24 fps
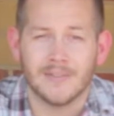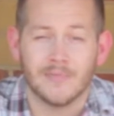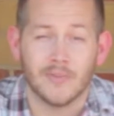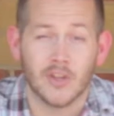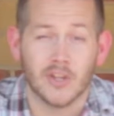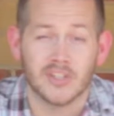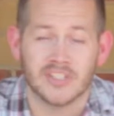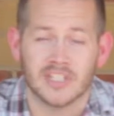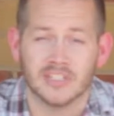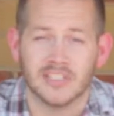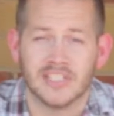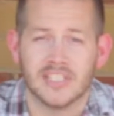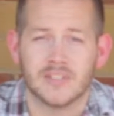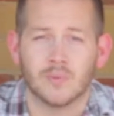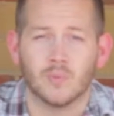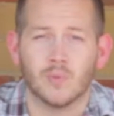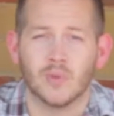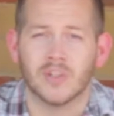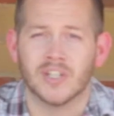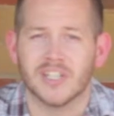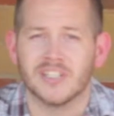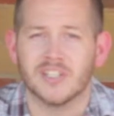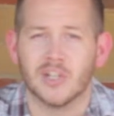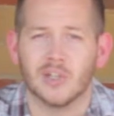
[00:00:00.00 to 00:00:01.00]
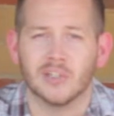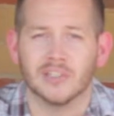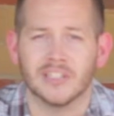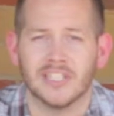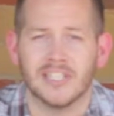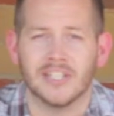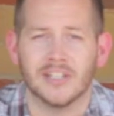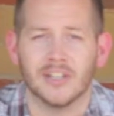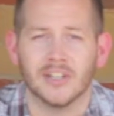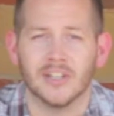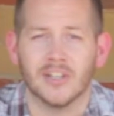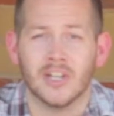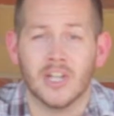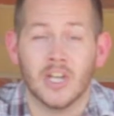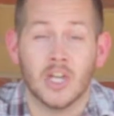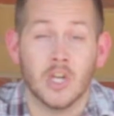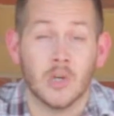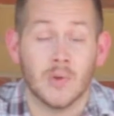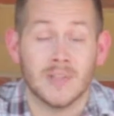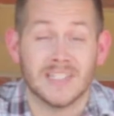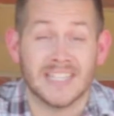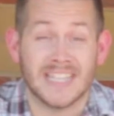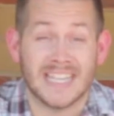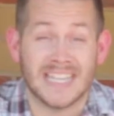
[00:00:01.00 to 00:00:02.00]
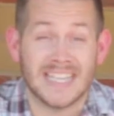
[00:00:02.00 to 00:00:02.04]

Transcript: there's at least one adult leader who has